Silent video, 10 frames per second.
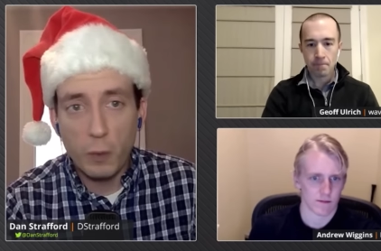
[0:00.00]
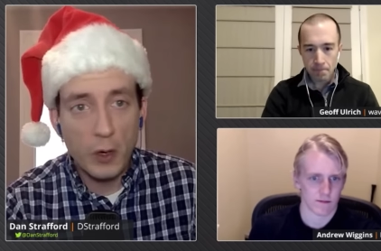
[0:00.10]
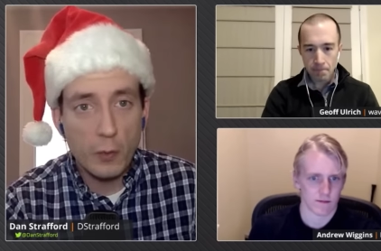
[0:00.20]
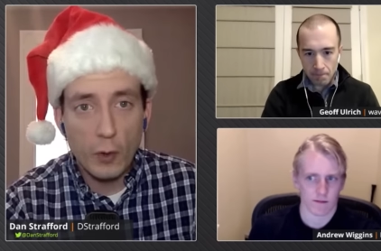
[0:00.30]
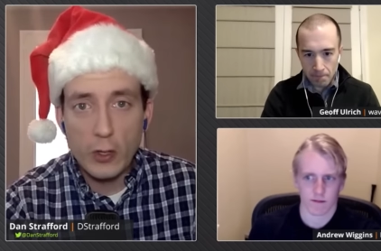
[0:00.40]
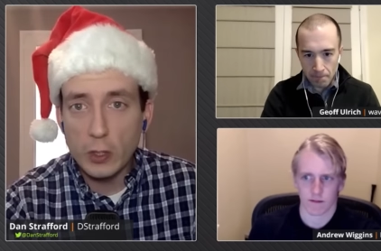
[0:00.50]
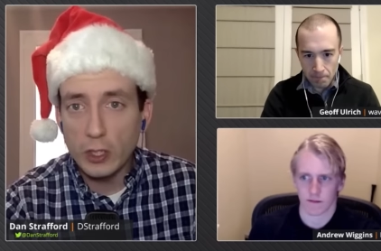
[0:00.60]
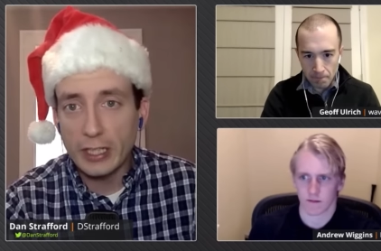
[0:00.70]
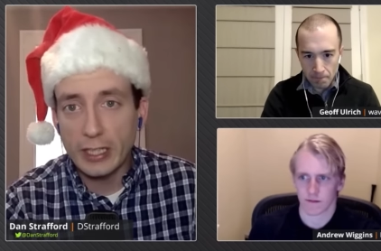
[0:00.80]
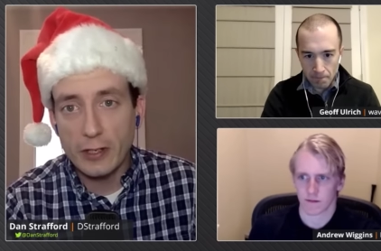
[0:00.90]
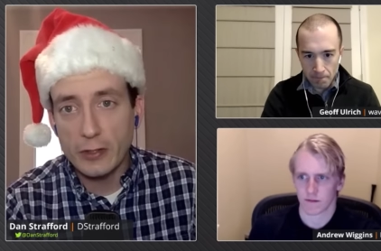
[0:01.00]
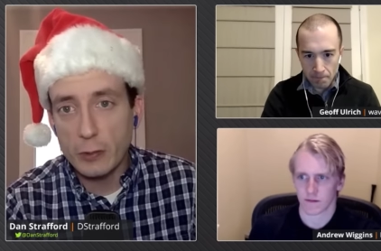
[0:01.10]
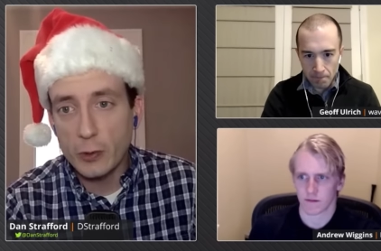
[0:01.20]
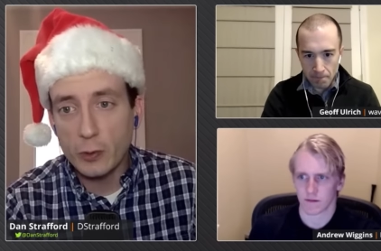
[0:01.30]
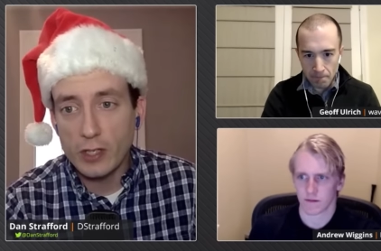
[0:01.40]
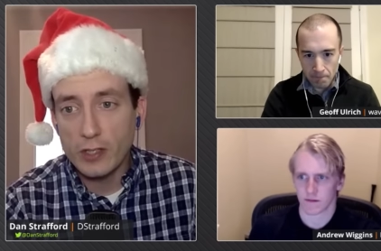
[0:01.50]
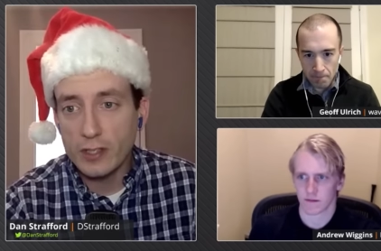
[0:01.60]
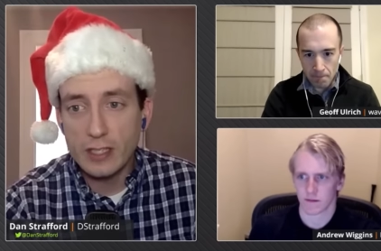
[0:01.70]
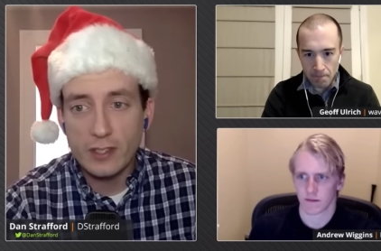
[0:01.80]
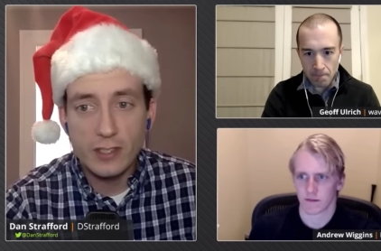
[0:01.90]
Speaker 1: where, where are you looking here? Do you
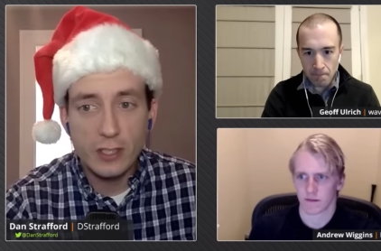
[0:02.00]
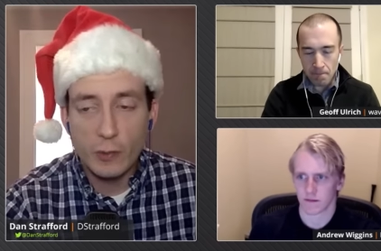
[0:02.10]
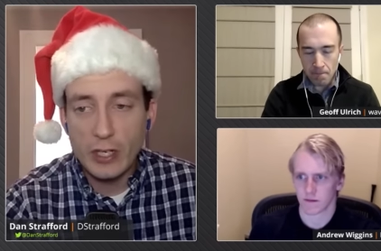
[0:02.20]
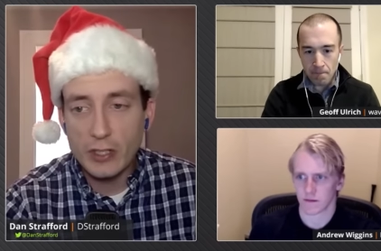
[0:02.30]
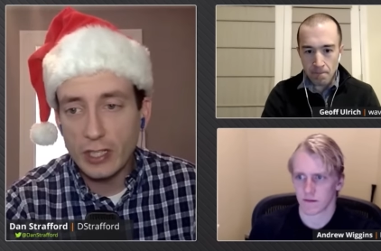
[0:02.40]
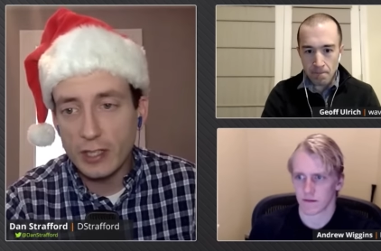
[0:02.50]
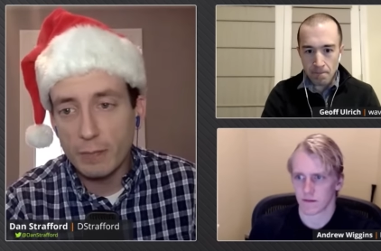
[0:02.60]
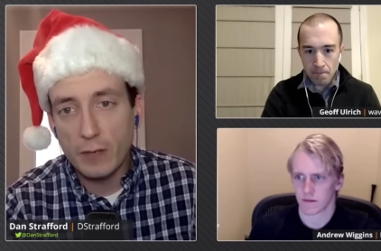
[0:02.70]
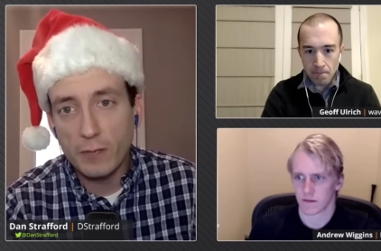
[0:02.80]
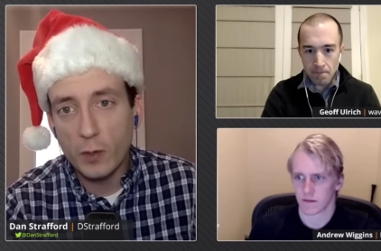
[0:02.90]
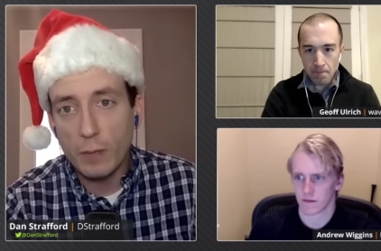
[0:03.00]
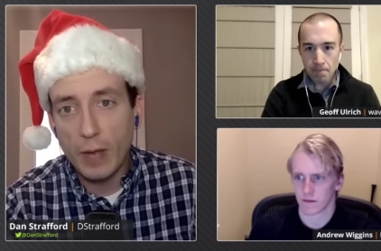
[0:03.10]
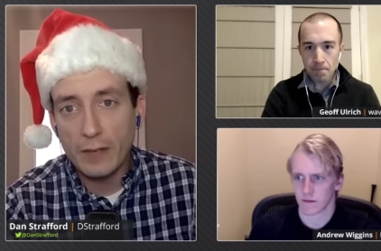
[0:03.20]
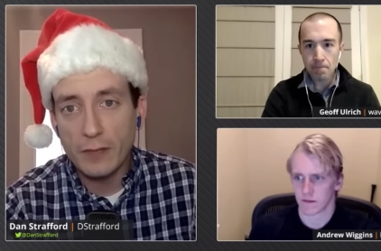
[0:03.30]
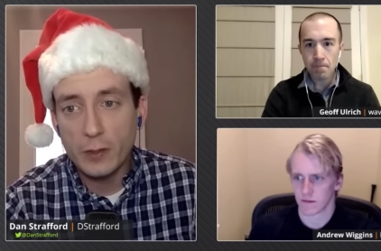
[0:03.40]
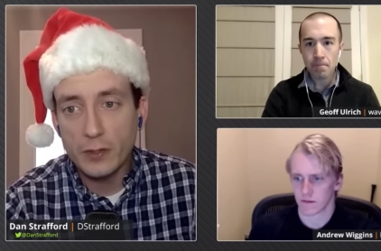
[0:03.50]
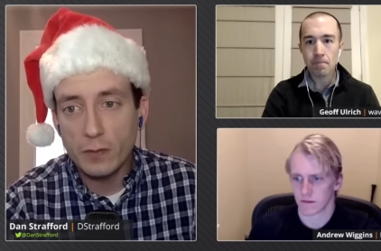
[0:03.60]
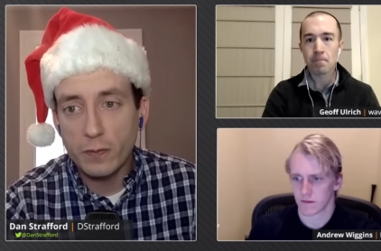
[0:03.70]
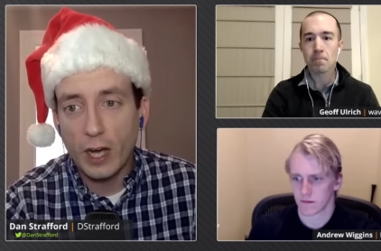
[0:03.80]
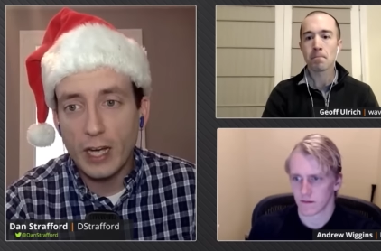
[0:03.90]
trust this situation in the Buffalo backfield
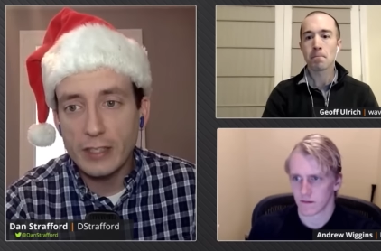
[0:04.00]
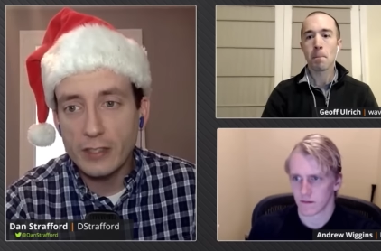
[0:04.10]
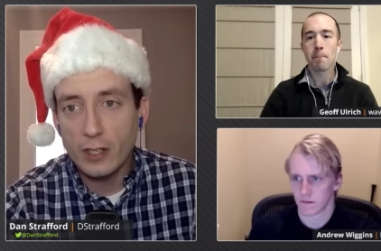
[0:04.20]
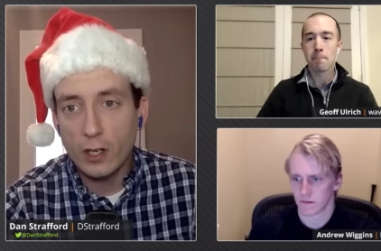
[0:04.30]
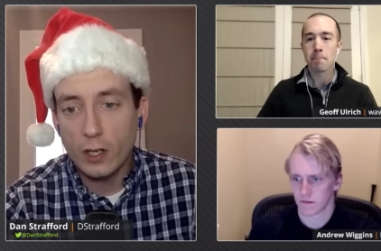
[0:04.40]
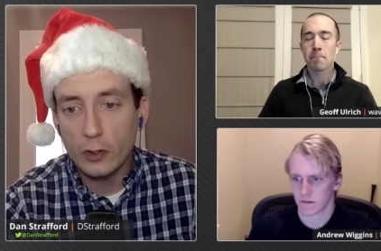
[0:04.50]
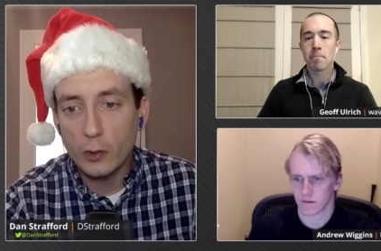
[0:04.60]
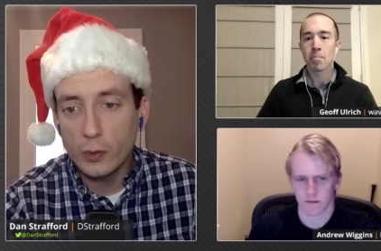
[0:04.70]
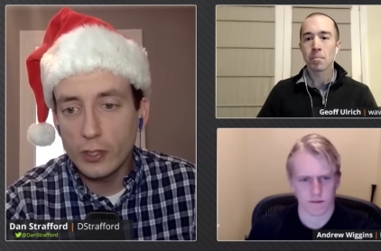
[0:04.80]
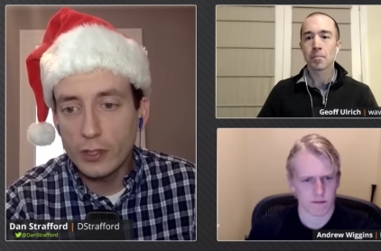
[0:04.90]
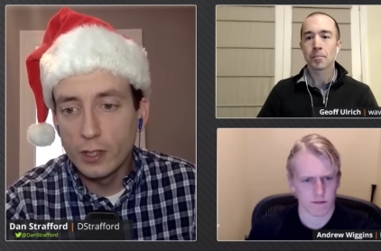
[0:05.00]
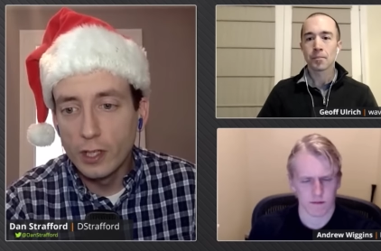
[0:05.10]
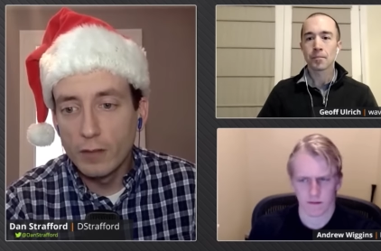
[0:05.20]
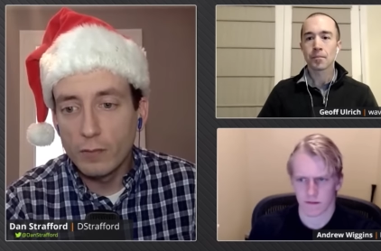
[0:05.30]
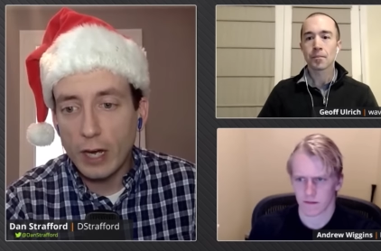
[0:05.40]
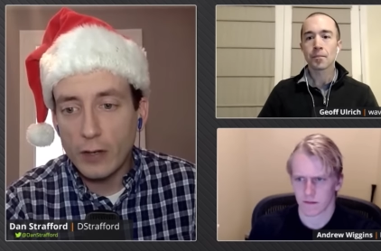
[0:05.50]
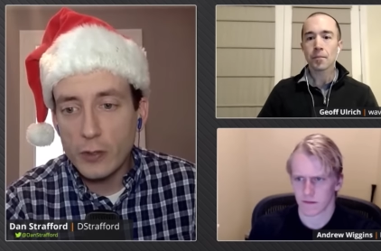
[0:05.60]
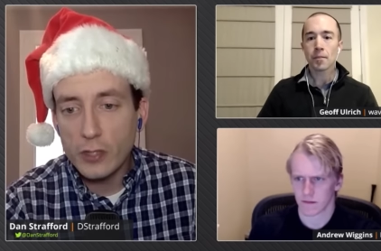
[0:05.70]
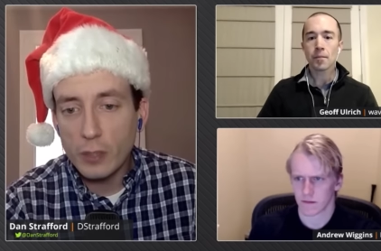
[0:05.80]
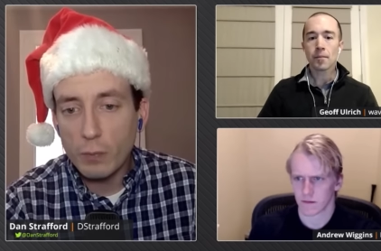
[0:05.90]
to find uh, a good
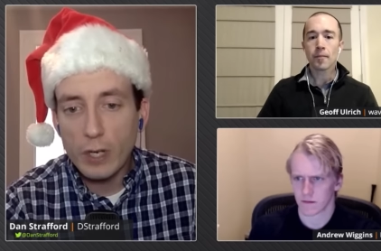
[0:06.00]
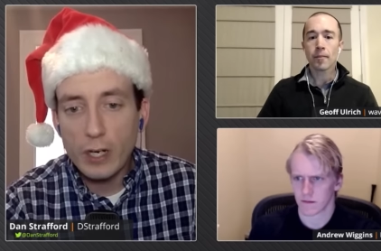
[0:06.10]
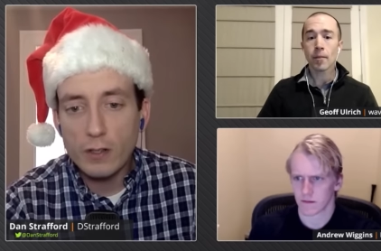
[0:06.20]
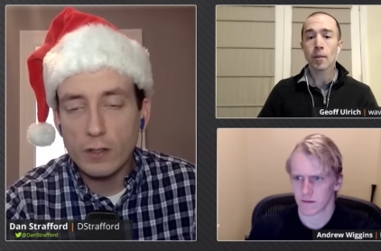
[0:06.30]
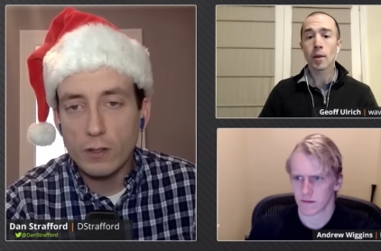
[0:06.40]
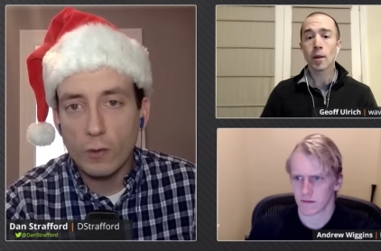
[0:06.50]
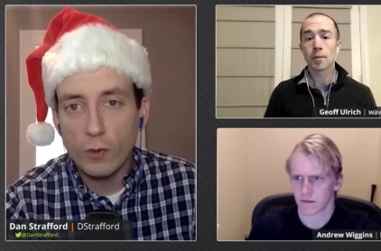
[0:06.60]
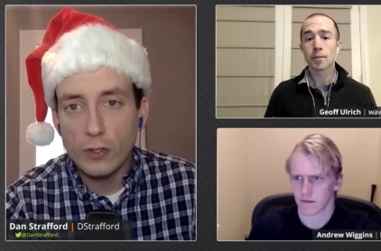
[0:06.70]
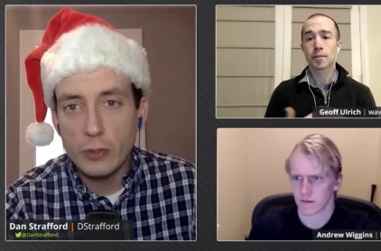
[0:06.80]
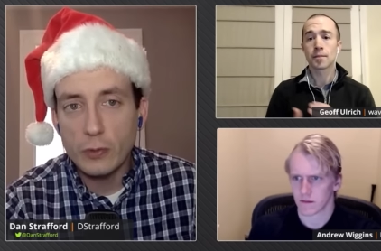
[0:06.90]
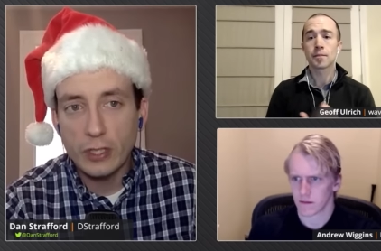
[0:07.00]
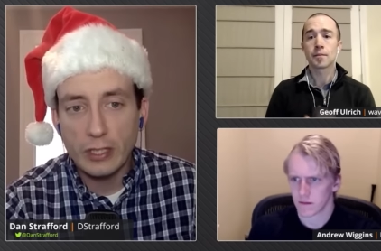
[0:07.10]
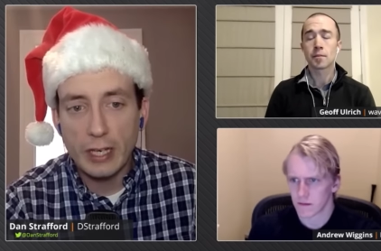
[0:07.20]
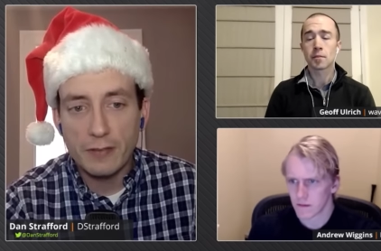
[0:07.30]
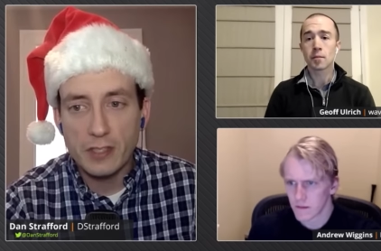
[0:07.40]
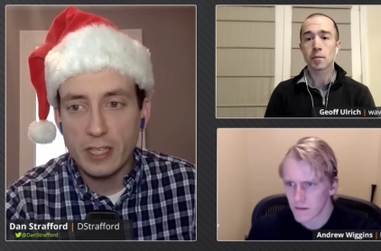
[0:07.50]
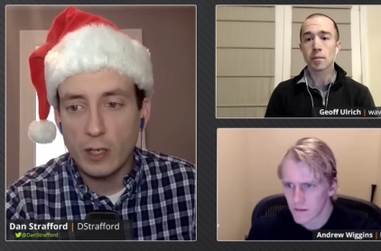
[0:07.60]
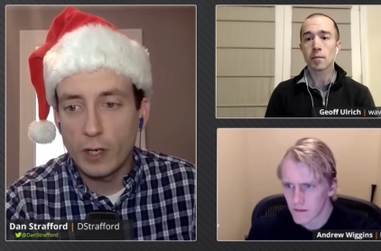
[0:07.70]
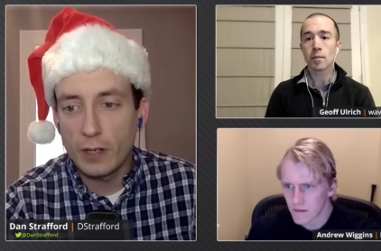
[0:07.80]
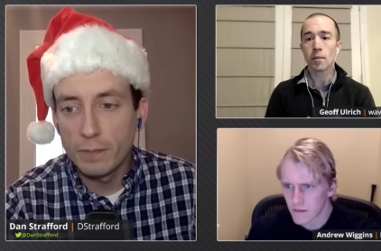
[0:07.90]
value somewhere, or, or do you think you have to stay
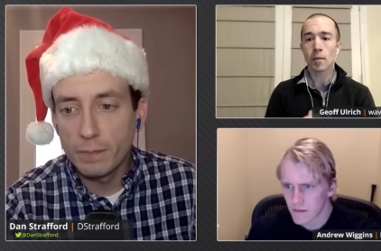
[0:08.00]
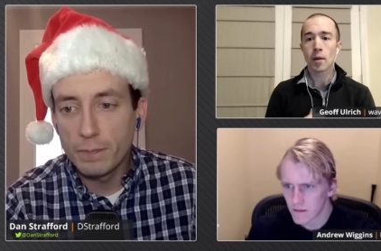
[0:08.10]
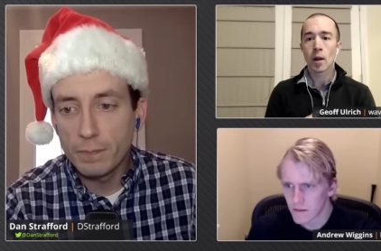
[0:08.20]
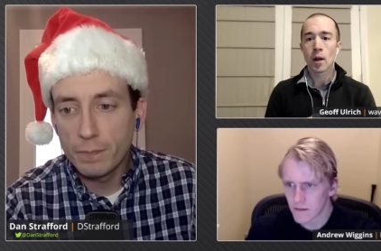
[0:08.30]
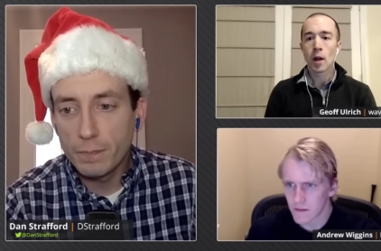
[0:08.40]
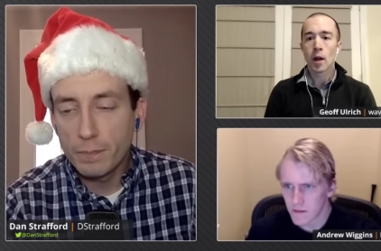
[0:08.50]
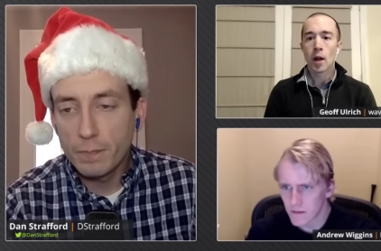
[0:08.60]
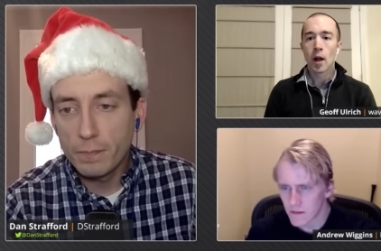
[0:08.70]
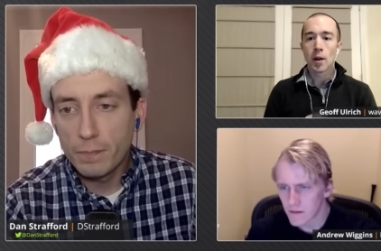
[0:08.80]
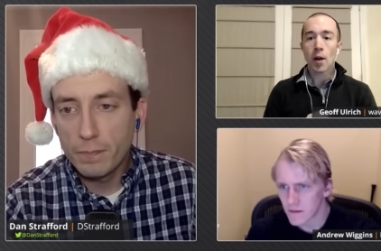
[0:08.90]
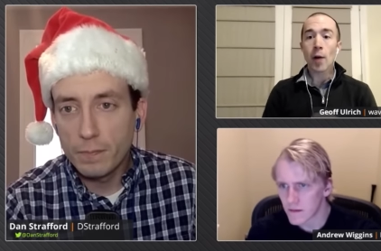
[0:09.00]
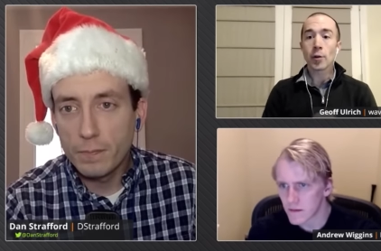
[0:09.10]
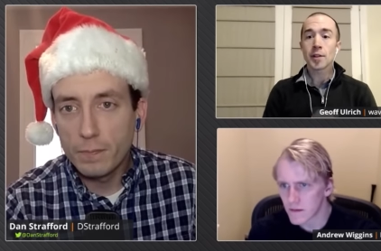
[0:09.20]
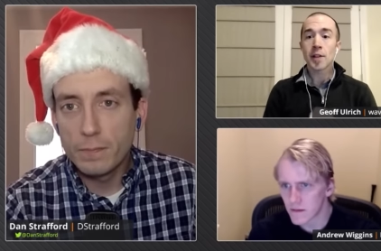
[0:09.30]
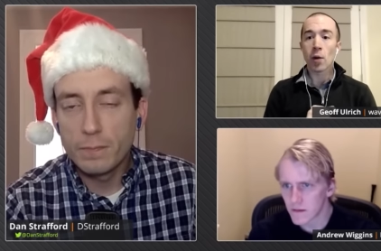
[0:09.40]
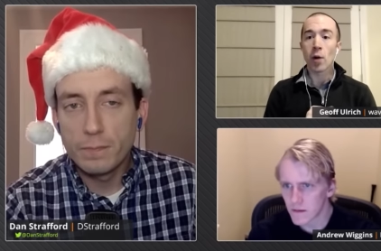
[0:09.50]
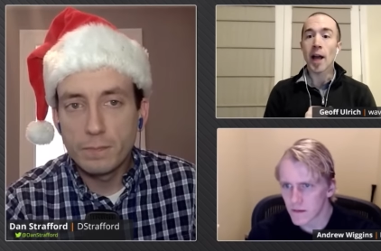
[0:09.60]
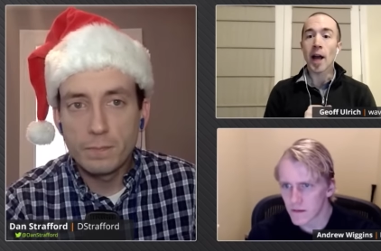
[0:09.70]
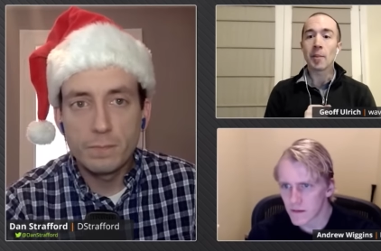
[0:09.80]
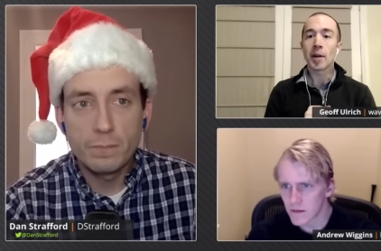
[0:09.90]
away?
Speaker 2: No, I wouldn't stay away. I